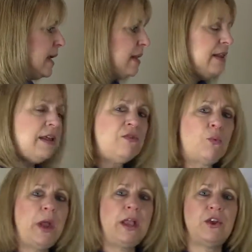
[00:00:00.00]
in this
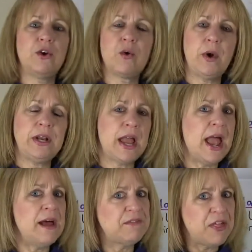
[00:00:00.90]
week, you're going to
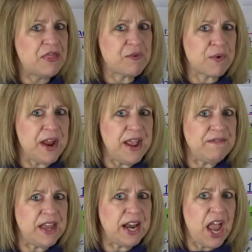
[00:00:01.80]
have 3
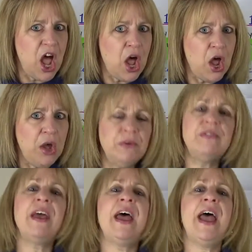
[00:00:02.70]

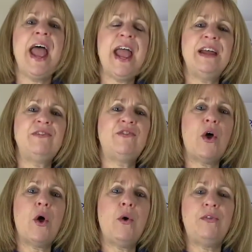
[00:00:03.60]
videos. And
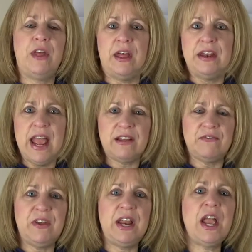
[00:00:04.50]
so the next
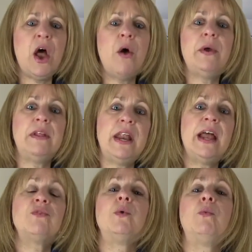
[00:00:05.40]
video, in the
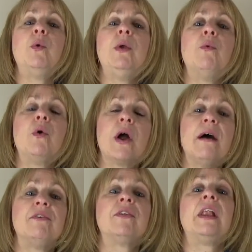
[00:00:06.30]
next one, we will
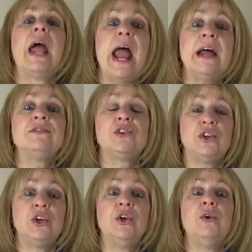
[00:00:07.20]
cover the last
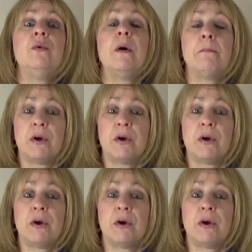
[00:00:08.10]
two